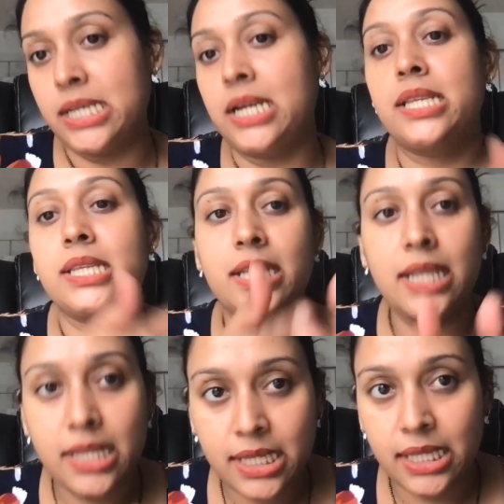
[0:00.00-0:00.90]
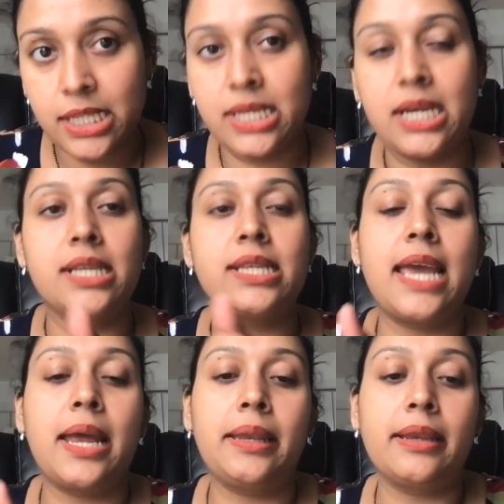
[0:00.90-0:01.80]
does, that sales does,
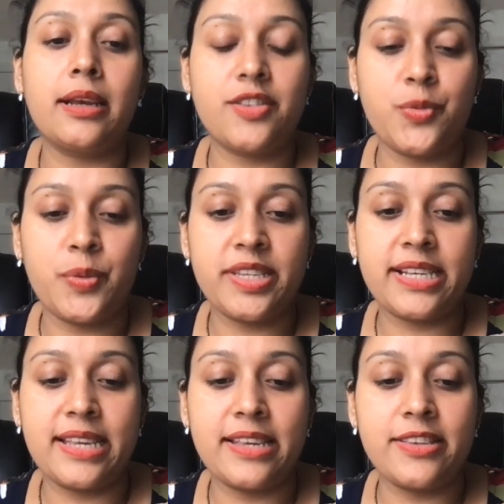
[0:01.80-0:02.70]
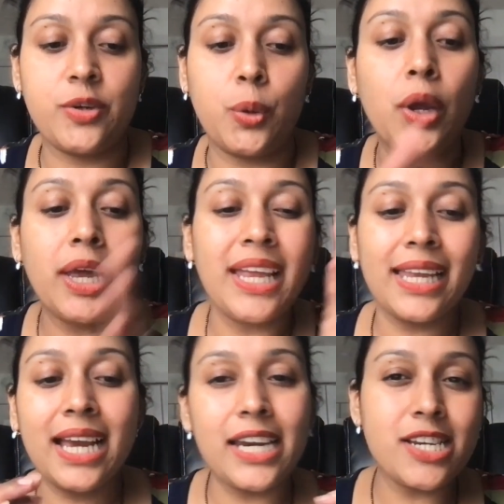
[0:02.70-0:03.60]
and customer success do.
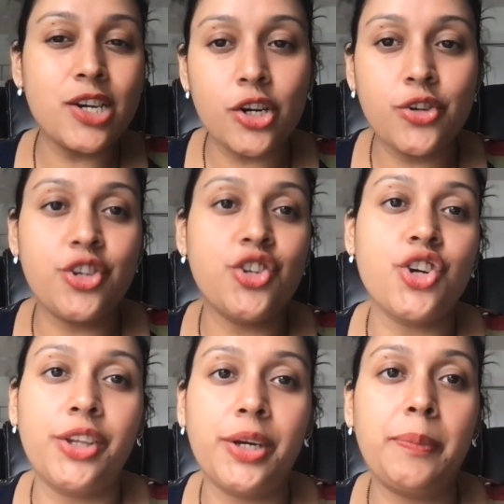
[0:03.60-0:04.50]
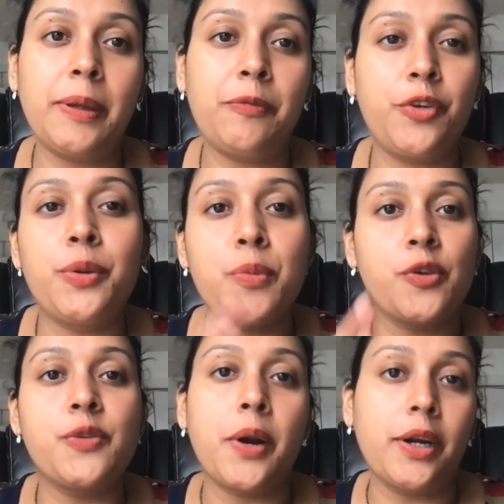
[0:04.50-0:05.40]
They kind of talk to each other, but for the
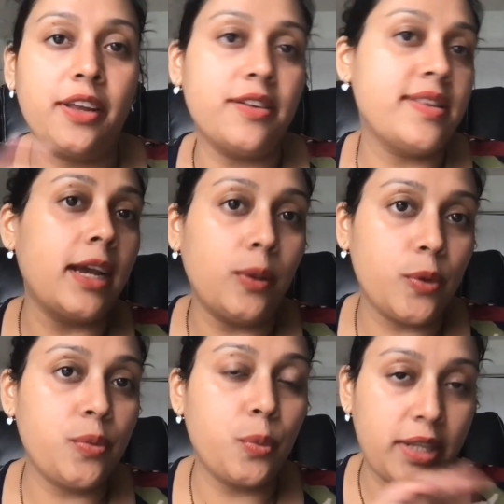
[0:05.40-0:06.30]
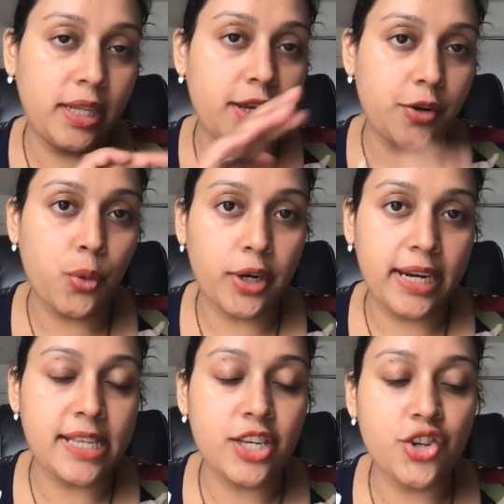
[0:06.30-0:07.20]
most part, they're siloed within their
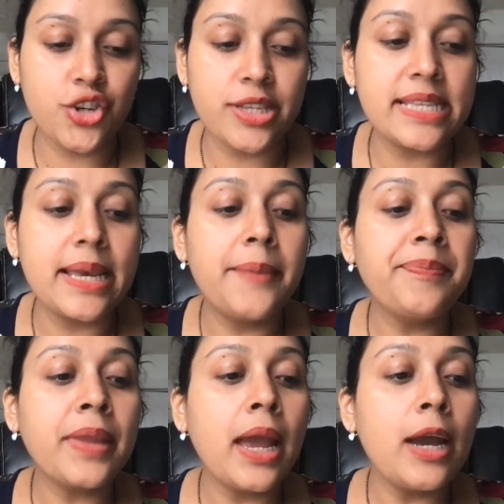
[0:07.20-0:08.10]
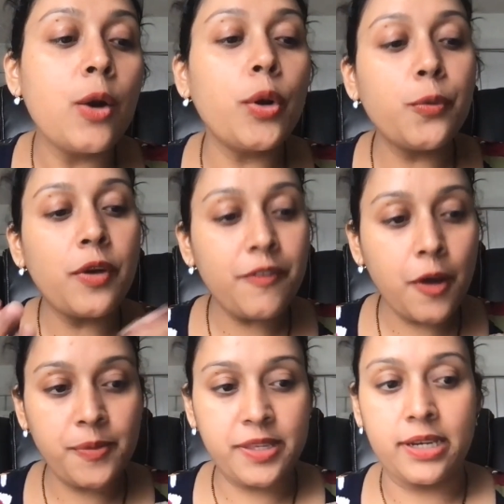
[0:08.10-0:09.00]
organizations. What
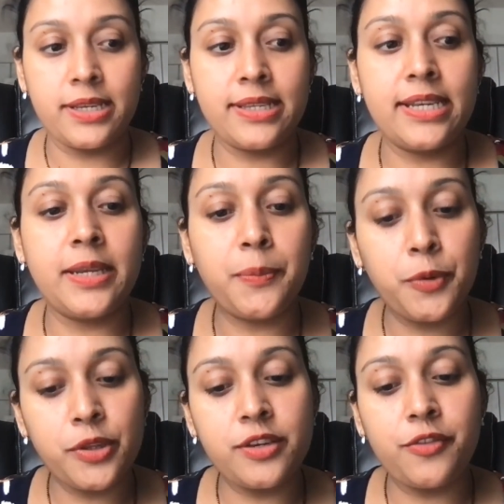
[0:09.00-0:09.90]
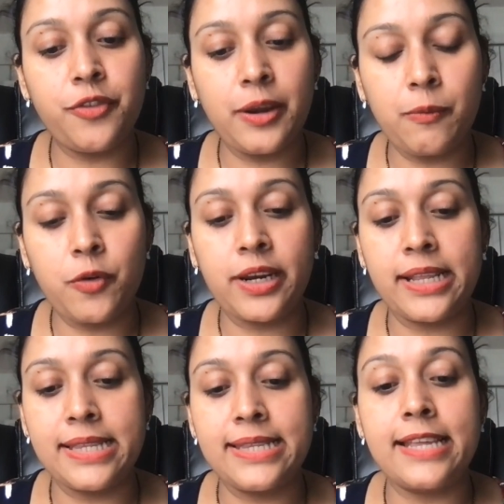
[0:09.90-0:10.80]
RevOps does, it puts a framework
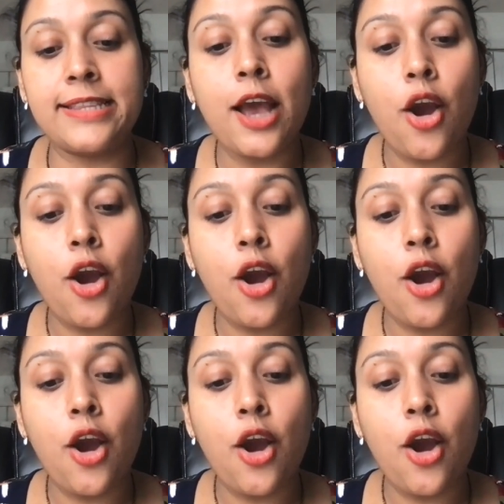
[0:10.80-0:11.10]
and says